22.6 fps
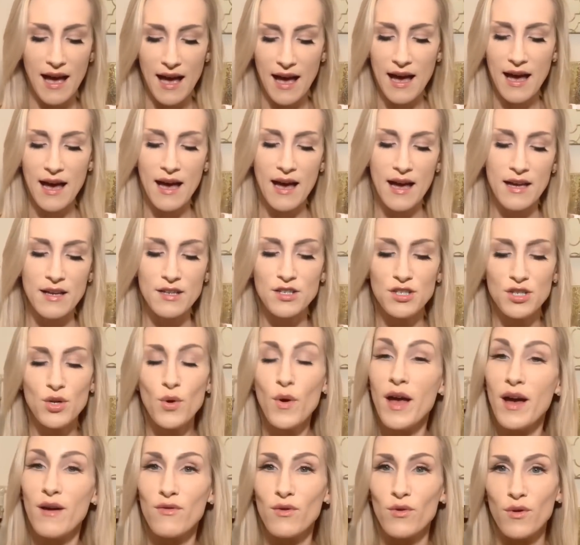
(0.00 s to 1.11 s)
I do
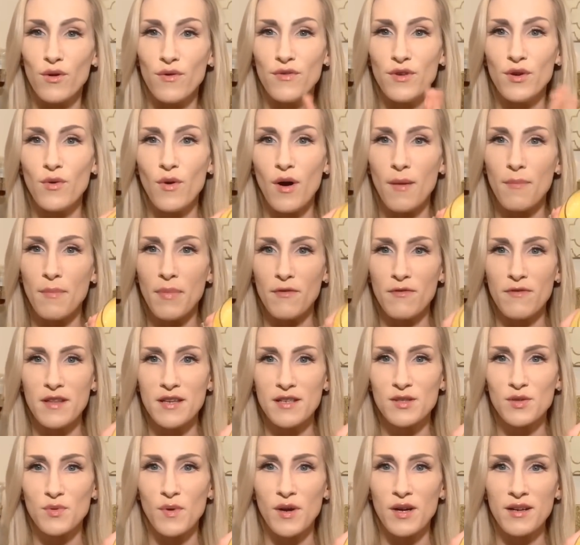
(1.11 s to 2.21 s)
have a review up of
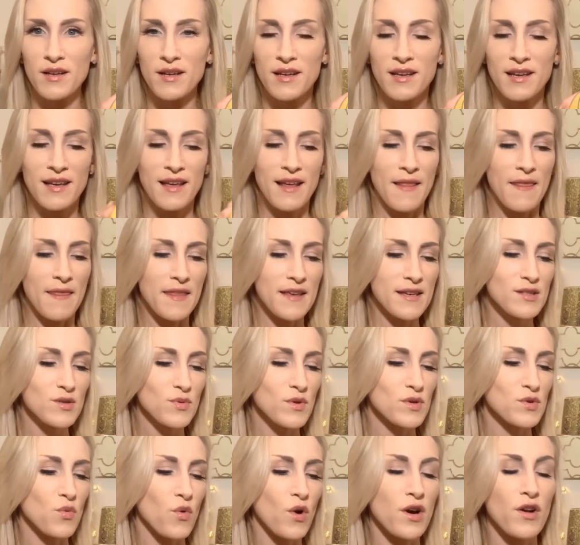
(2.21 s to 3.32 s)
this one. This
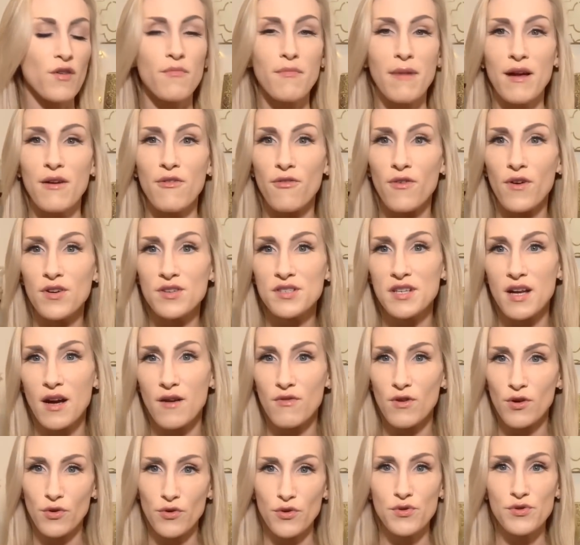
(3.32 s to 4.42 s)
was one of my first
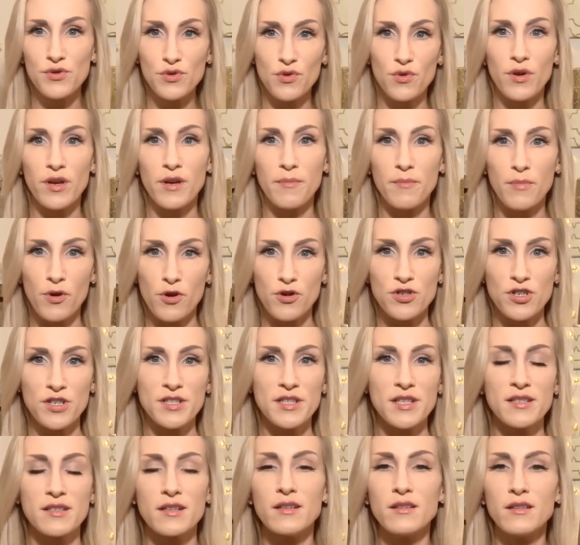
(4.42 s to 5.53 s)
ever Goose Creek
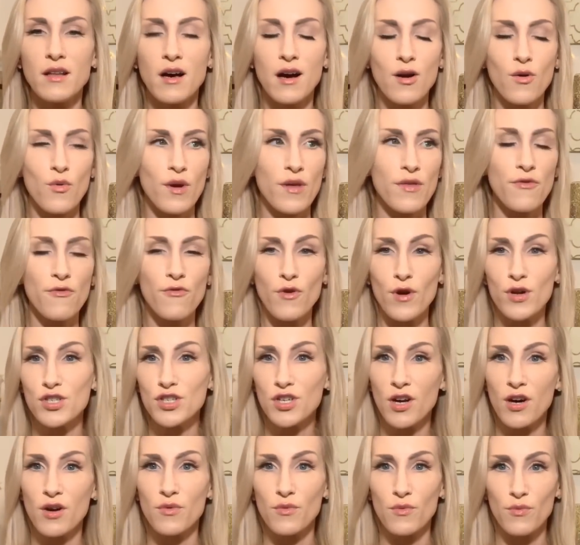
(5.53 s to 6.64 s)
purchases along with Fresh
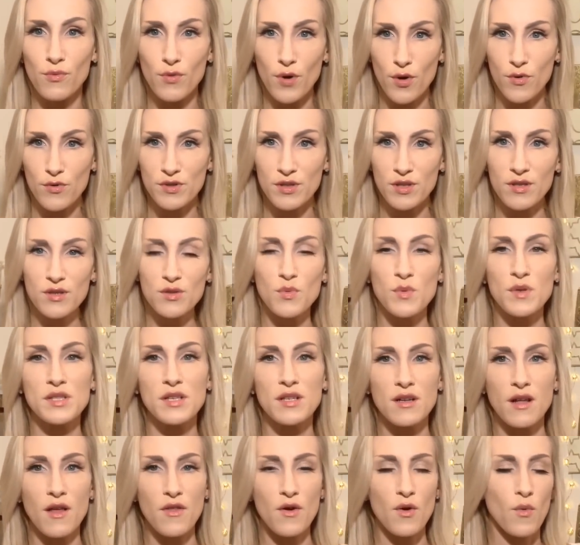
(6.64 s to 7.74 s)
Cut Roses was
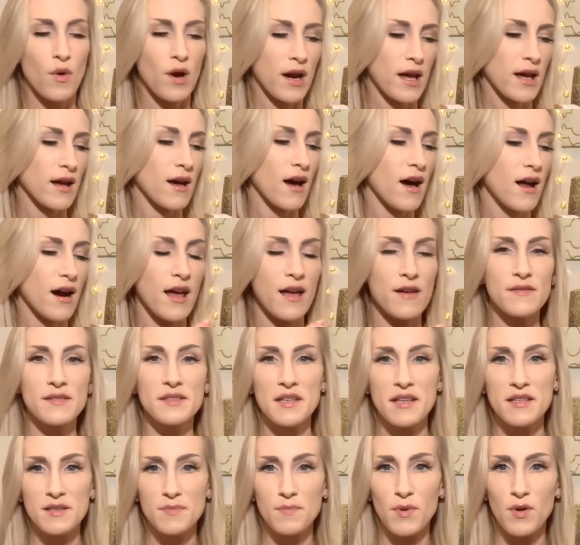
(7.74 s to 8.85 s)
another one I got. I have
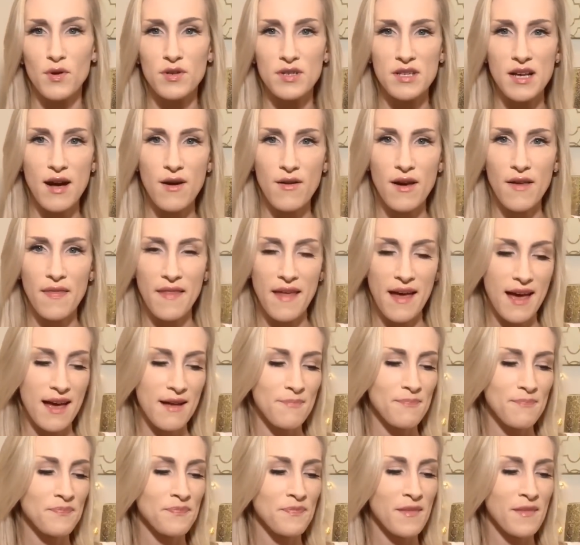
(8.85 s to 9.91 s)
since burned down on that.